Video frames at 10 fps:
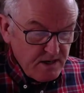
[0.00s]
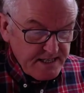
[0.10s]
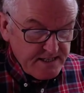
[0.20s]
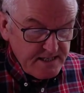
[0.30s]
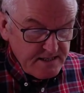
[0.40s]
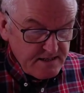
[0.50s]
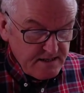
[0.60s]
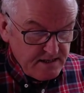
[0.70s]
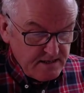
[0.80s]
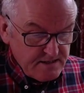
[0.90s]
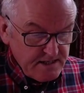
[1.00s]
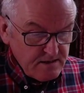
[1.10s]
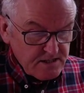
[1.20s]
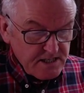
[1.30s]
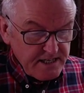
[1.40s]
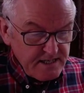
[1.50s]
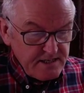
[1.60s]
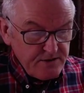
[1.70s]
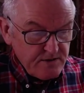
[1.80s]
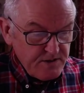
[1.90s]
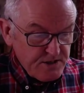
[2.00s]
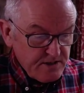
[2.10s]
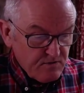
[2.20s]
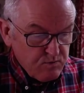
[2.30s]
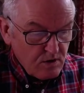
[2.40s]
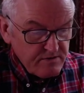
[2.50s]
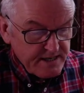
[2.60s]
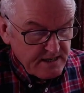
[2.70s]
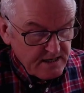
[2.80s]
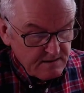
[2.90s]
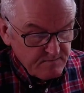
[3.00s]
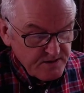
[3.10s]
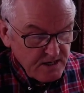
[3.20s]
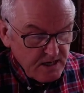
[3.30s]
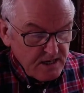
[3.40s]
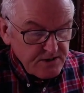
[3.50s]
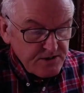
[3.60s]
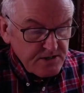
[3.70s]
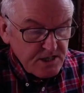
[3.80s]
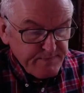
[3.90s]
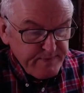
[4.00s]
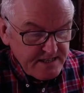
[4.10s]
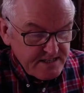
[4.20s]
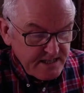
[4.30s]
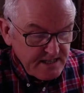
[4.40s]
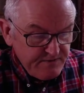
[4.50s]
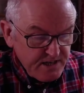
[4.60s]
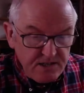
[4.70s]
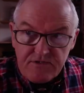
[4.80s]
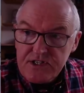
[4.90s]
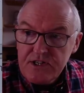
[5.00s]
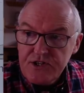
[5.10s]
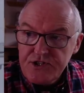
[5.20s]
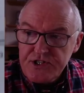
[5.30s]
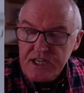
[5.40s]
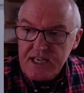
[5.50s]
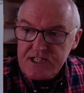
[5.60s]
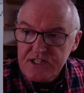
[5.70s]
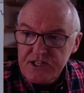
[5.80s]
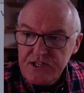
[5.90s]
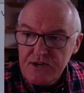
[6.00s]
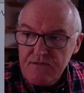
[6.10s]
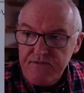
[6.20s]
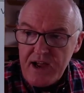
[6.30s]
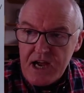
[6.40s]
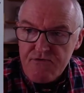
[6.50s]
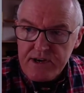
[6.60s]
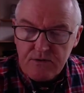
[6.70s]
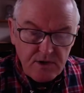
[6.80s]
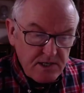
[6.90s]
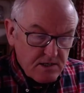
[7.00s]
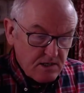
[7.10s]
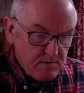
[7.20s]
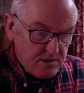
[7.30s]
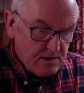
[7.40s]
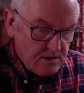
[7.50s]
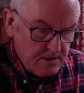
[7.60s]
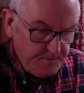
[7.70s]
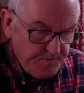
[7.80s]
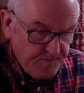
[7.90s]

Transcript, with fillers: Mike Tildesley, University of Warwick, doesn't expect a significant resurgence unless there's a new variant. Well, let's hope there's not.